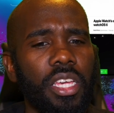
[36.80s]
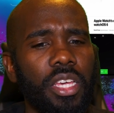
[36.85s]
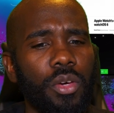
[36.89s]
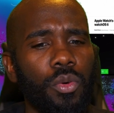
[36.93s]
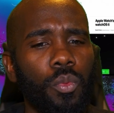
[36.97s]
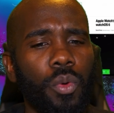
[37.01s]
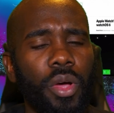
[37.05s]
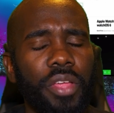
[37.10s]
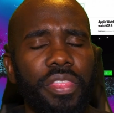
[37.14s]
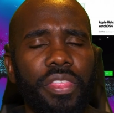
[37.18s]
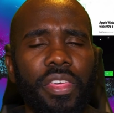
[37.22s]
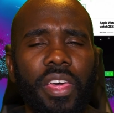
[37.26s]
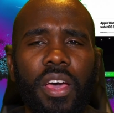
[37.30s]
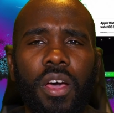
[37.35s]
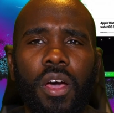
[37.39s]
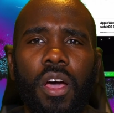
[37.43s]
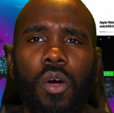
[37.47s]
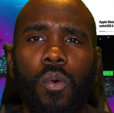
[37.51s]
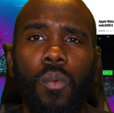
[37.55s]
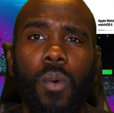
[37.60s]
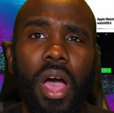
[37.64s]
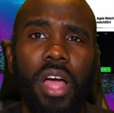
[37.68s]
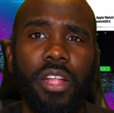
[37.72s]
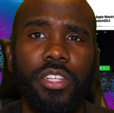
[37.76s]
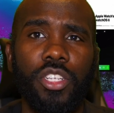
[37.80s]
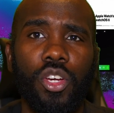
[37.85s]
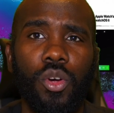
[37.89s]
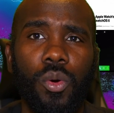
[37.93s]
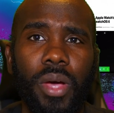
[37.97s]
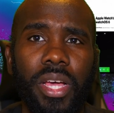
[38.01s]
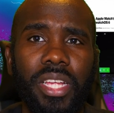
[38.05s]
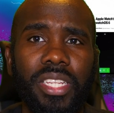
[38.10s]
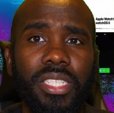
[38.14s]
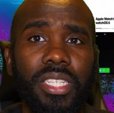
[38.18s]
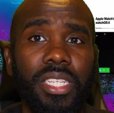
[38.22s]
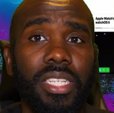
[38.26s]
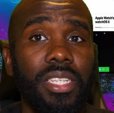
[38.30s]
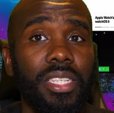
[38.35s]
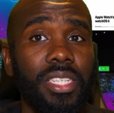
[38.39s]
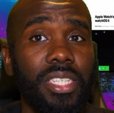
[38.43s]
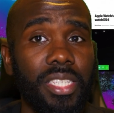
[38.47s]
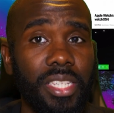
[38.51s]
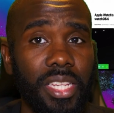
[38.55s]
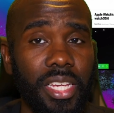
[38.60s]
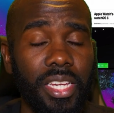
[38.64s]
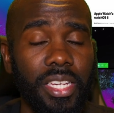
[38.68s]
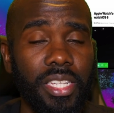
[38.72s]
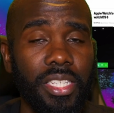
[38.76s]
with watchOS
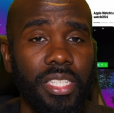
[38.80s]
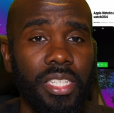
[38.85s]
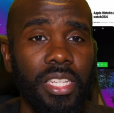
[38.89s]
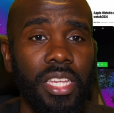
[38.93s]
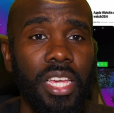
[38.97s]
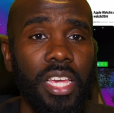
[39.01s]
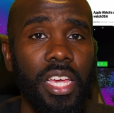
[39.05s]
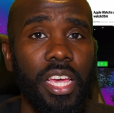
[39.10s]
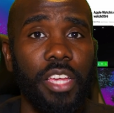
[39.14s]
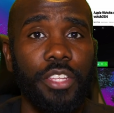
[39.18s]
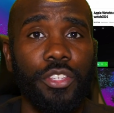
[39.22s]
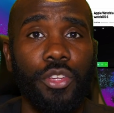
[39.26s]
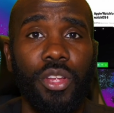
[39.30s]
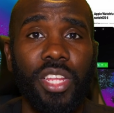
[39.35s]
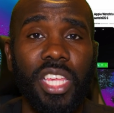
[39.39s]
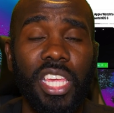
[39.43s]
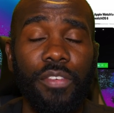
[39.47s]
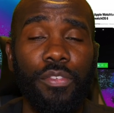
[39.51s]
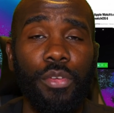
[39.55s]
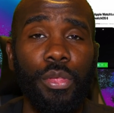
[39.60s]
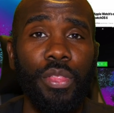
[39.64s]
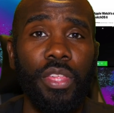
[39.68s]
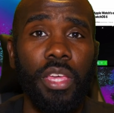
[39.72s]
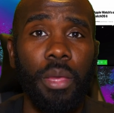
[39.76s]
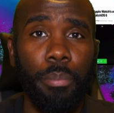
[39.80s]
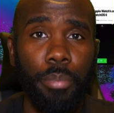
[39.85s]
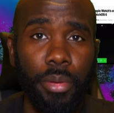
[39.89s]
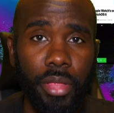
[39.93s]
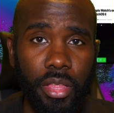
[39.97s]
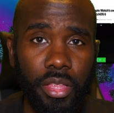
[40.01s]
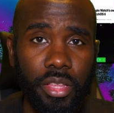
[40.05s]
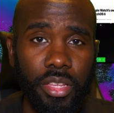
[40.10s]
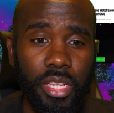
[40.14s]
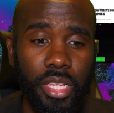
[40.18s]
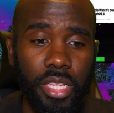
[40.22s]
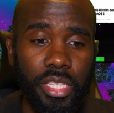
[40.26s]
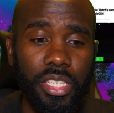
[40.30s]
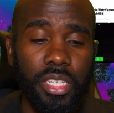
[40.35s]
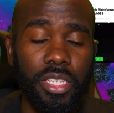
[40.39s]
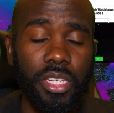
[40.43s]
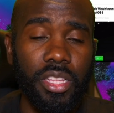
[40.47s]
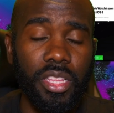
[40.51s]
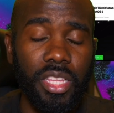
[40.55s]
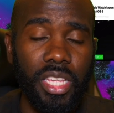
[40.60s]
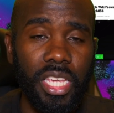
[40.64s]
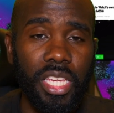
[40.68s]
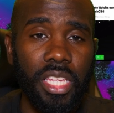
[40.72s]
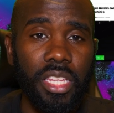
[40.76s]
6 is going to give you the ability to
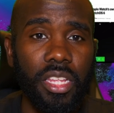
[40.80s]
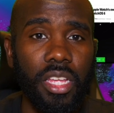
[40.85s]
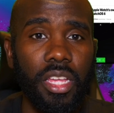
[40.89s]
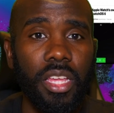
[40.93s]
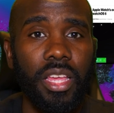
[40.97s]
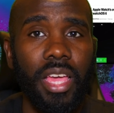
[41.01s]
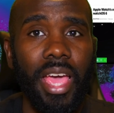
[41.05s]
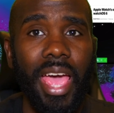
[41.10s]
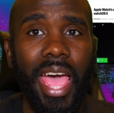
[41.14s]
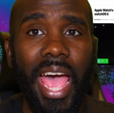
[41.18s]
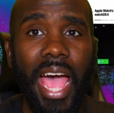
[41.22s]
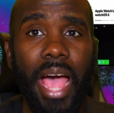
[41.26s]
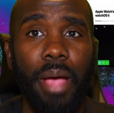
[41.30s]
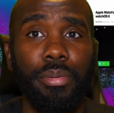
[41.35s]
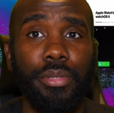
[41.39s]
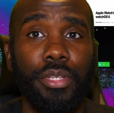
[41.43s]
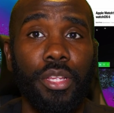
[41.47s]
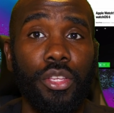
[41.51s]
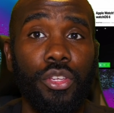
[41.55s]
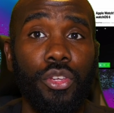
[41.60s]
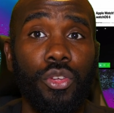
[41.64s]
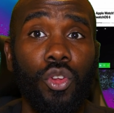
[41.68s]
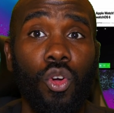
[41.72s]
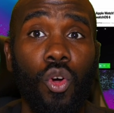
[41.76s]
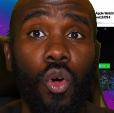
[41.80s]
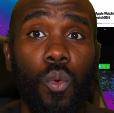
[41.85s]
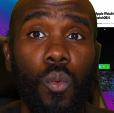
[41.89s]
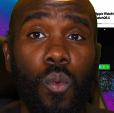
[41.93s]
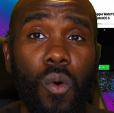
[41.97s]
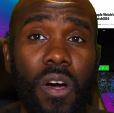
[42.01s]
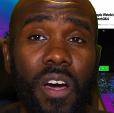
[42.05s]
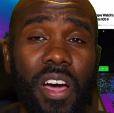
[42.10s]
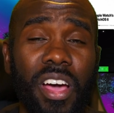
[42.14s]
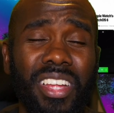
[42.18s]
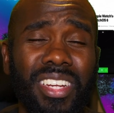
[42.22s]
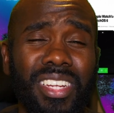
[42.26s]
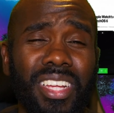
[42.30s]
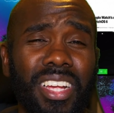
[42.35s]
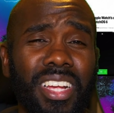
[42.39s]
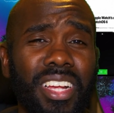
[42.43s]
delete apps that you don't want